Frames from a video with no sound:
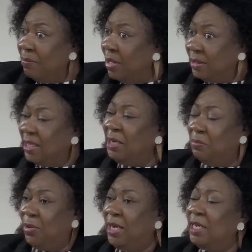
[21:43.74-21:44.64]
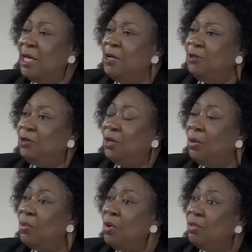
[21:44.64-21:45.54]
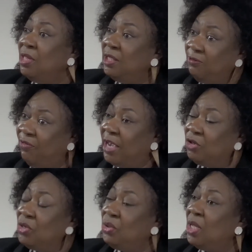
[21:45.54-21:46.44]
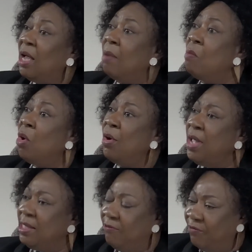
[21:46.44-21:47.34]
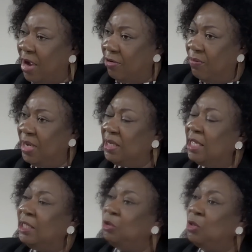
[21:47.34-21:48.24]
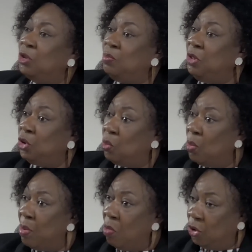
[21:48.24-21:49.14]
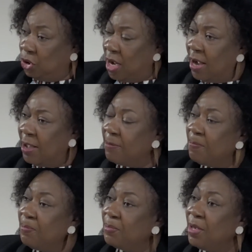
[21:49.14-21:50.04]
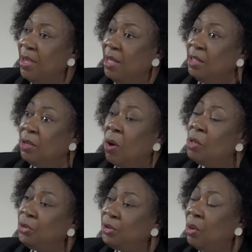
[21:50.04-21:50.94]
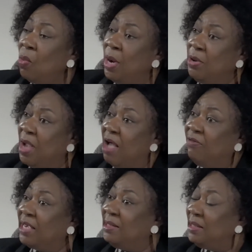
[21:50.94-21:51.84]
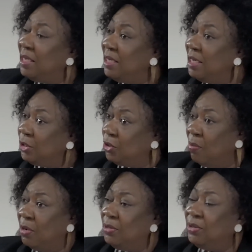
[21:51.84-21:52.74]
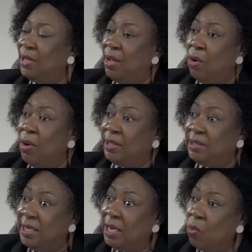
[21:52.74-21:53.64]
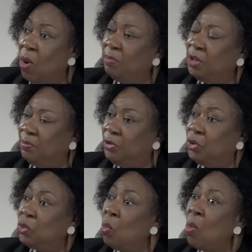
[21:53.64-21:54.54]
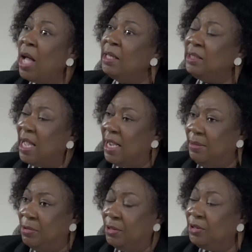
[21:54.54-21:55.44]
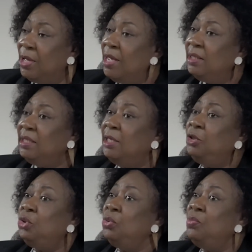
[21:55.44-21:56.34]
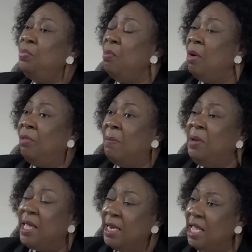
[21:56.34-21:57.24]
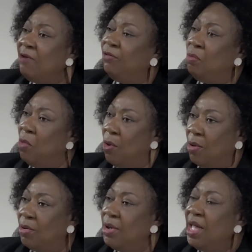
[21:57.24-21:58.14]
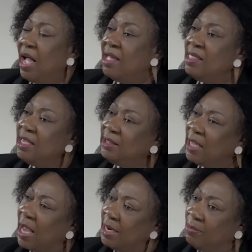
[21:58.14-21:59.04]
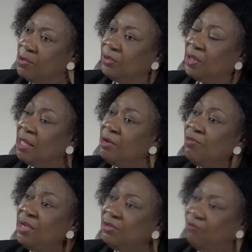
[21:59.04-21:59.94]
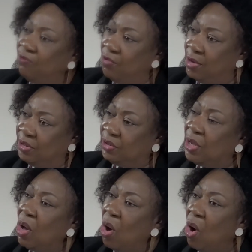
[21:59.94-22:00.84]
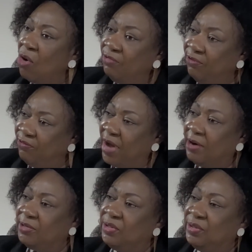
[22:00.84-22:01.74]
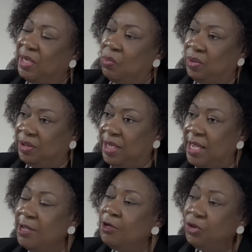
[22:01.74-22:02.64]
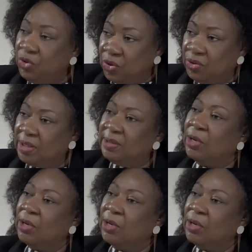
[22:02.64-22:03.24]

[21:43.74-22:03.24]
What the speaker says: celebrate. So these vectors are more in the environment and the transmission will be much higher. Also, when you have extended summers or extended warm temperatures, wild animals tend to replicate even more. And these animals are the reservoirs of the viruses that we see, such as the